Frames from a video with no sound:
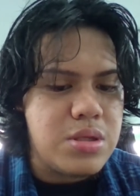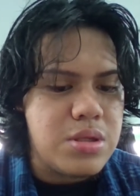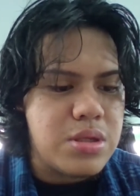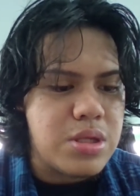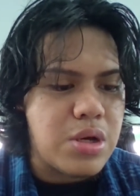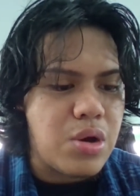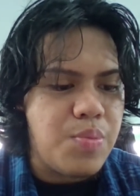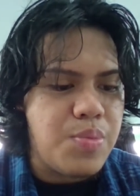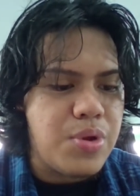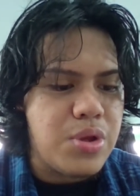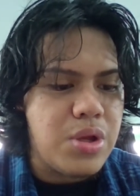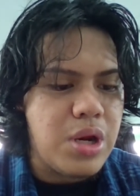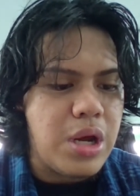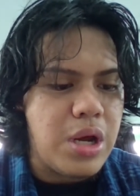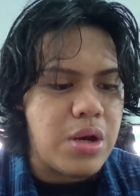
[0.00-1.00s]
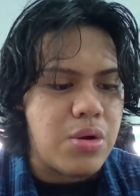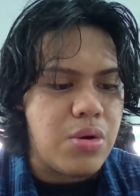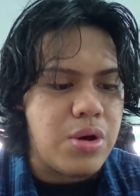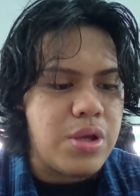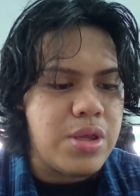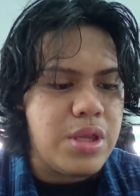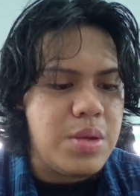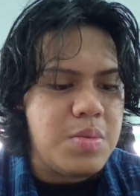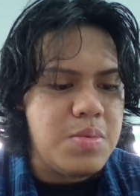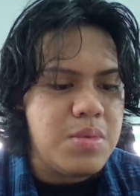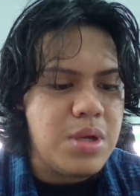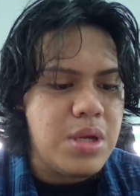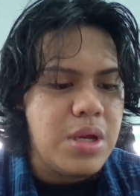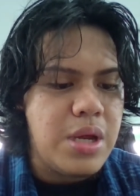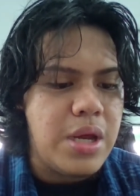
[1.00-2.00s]
the computer algorithm
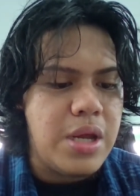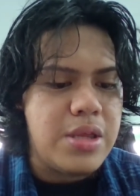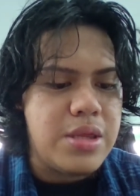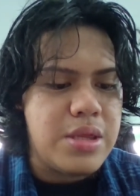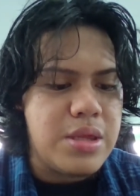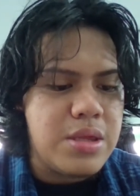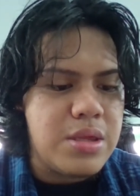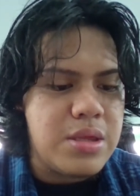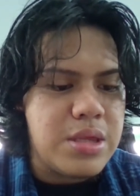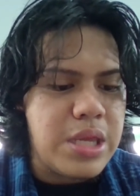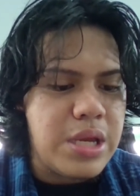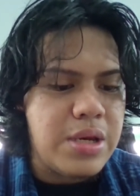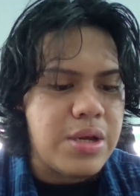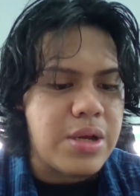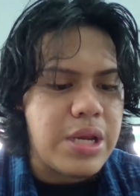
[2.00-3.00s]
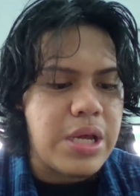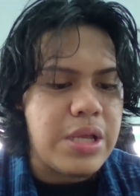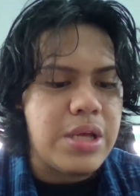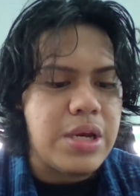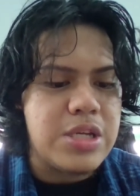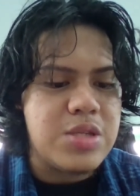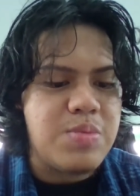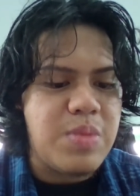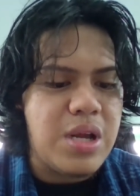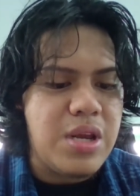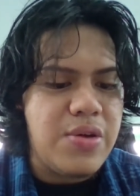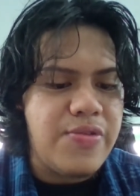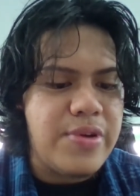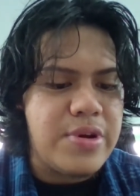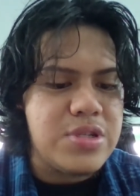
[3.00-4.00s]
and then created a smaller
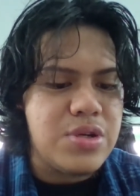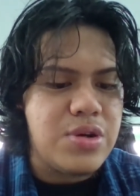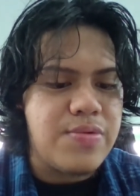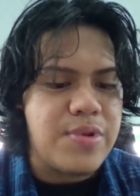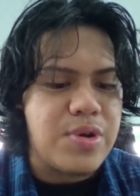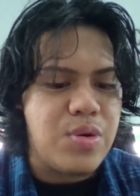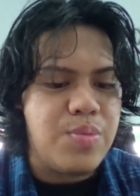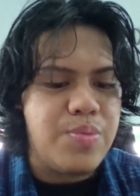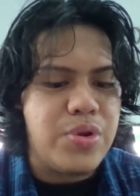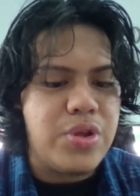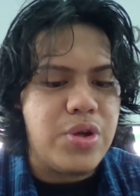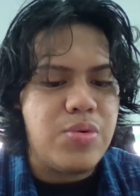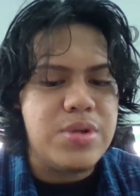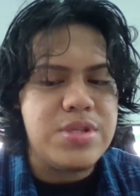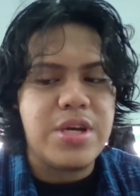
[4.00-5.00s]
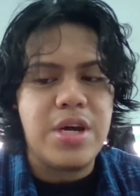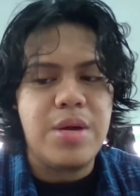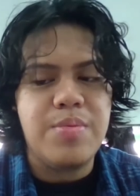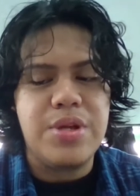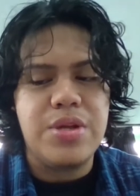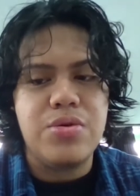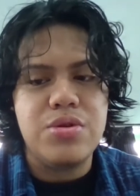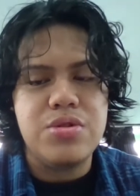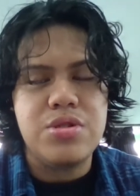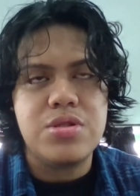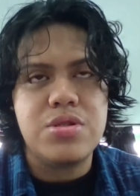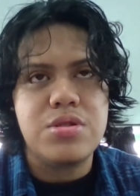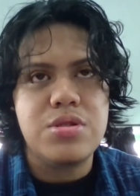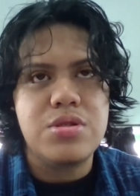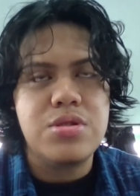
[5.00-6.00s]
version of the computer which can be used
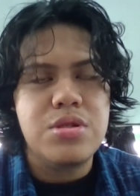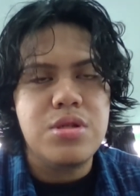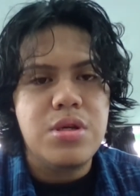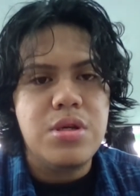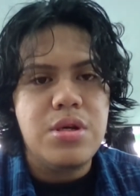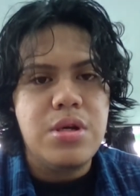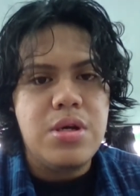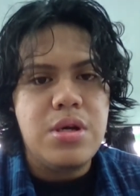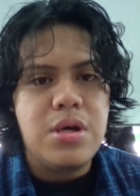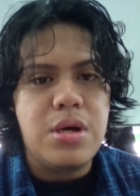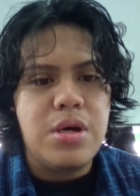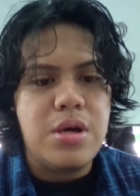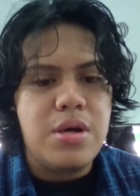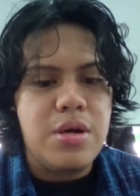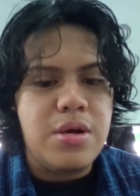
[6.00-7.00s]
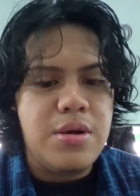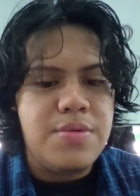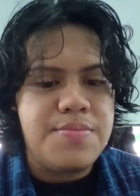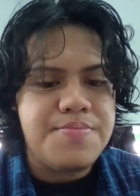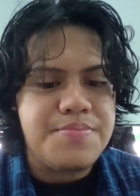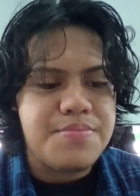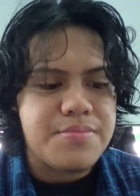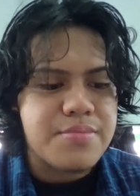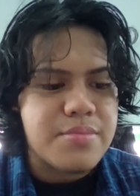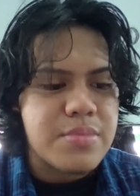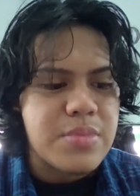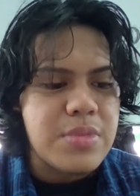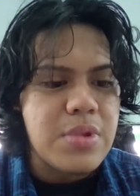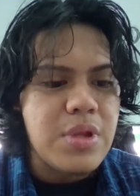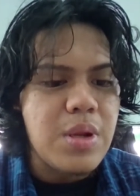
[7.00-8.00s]
uh,
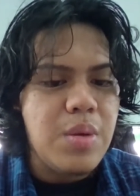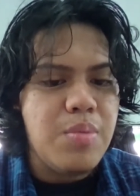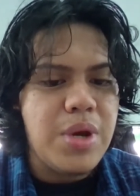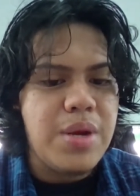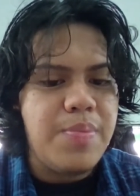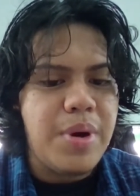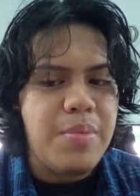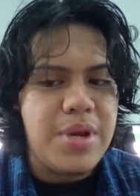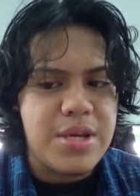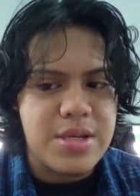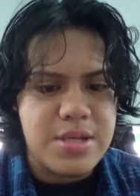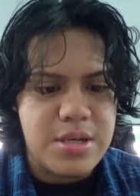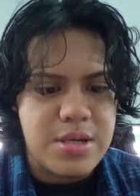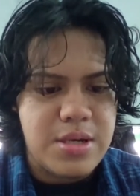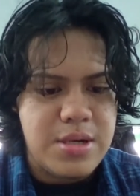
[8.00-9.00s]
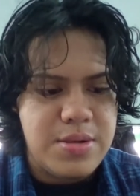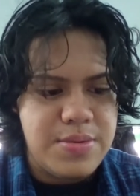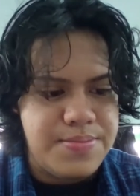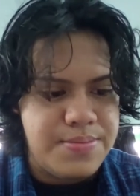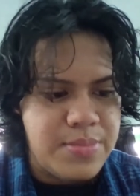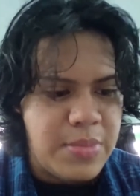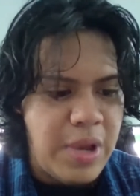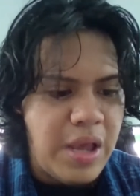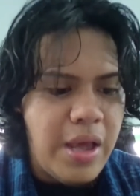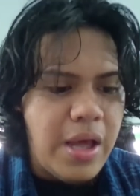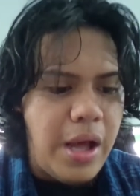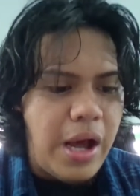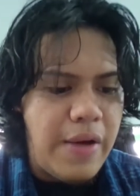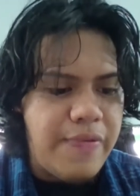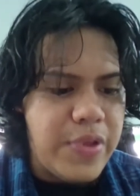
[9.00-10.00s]
by the public.
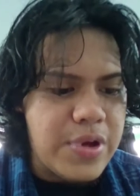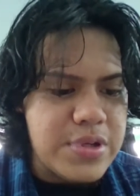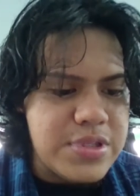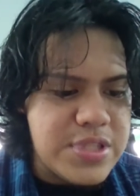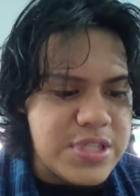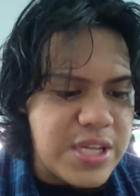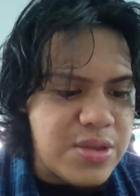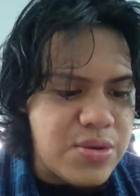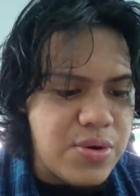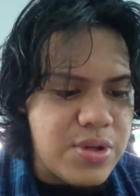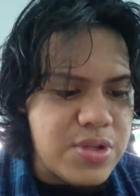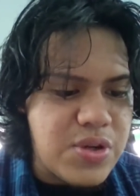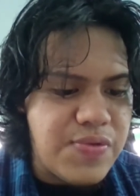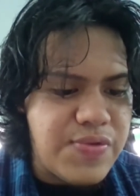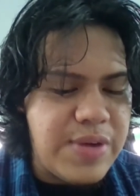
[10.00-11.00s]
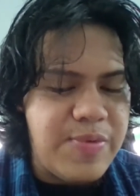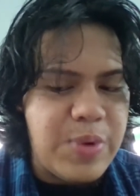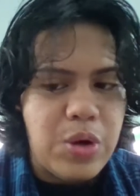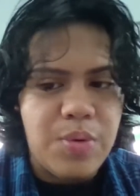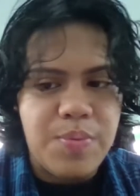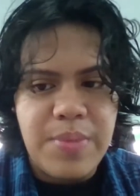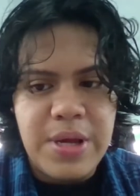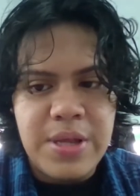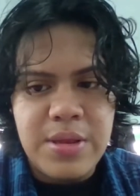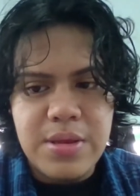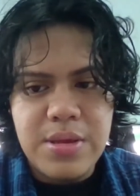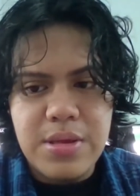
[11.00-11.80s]
After centuries of development,